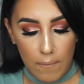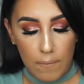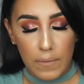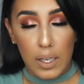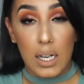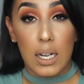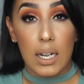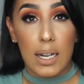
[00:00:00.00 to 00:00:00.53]

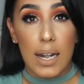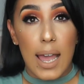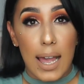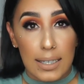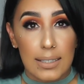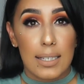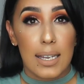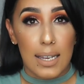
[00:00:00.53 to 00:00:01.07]

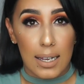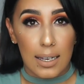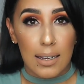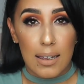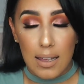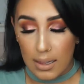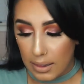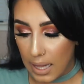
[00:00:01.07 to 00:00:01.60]

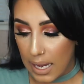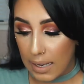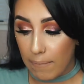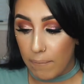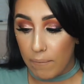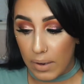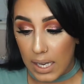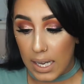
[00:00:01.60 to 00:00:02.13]
fanatic, like
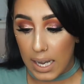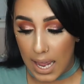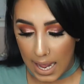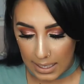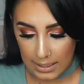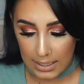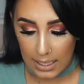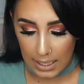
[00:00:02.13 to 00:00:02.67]

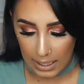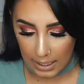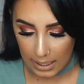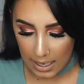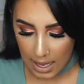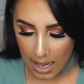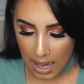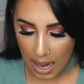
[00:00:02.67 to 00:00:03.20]

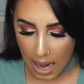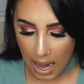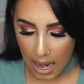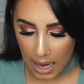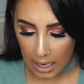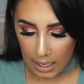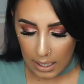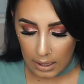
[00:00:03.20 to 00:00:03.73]
fanatic.
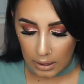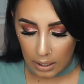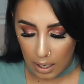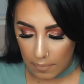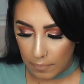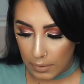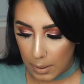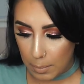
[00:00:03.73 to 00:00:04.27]
I
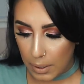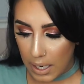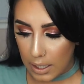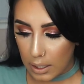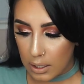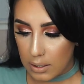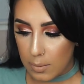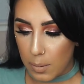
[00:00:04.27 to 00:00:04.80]
love lip
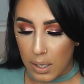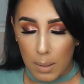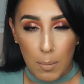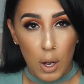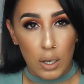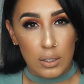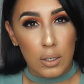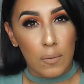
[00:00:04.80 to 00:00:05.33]
liners, but I'm
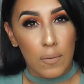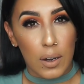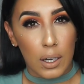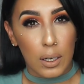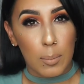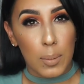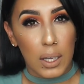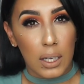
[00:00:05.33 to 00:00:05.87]
also
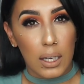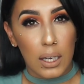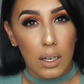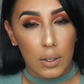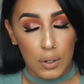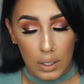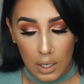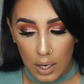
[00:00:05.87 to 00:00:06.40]
very picky
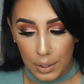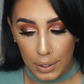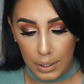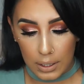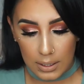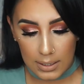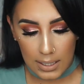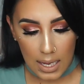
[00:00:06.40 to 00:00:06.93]
on the
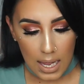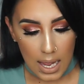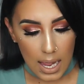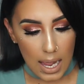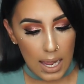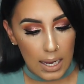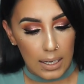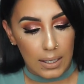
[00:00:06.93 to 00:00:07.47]
colors
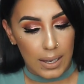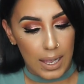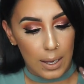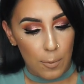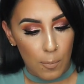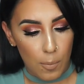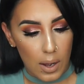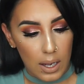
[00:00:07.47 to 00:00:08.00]
and
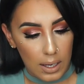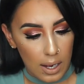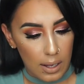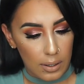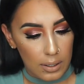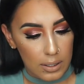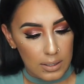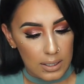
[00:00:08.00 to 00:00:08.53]
like what
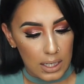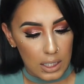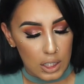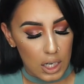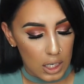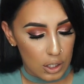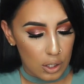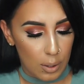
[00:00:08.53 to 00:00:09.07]
colors they
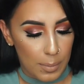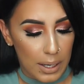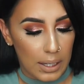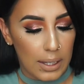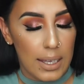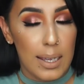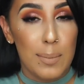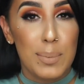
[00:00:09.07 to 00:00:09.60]
change on my
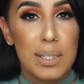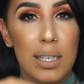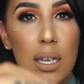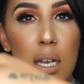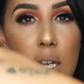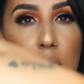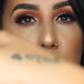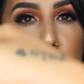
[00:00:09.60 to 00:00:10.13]
lips.
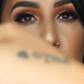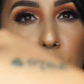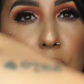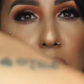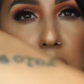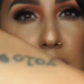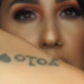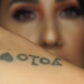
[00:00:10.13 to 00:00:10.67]
So
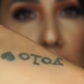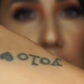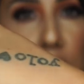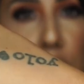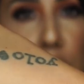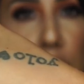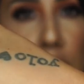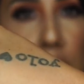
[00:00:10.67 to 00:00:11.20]
that's
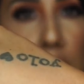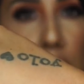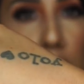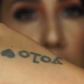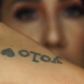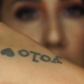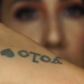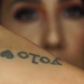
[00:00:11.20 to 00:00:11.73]
actually
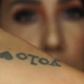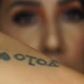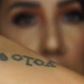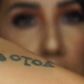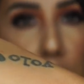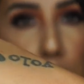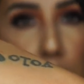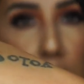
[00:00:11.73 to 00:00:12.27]
um,
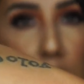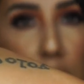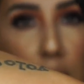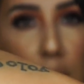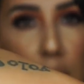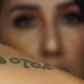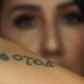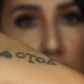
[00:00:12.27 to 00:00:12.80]
the lip liner
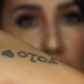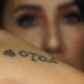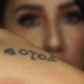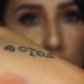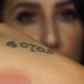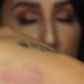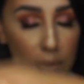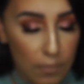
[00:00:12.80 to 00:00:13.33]
I got to
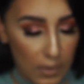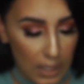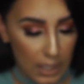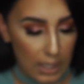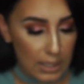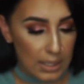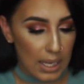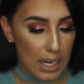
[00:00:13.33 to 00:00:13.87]
go with
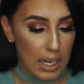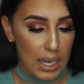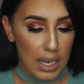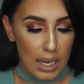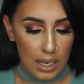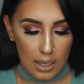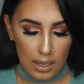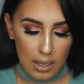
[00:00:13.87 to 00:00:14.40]
Venus. And
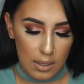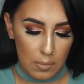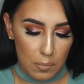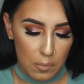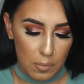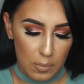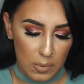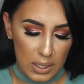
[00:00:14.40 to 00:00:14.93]
it
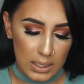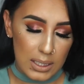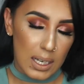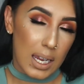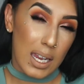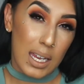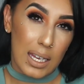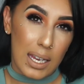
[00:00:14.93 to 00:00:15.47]
once
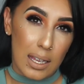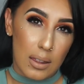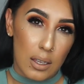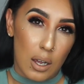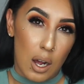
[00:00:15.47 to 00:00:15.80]
I get the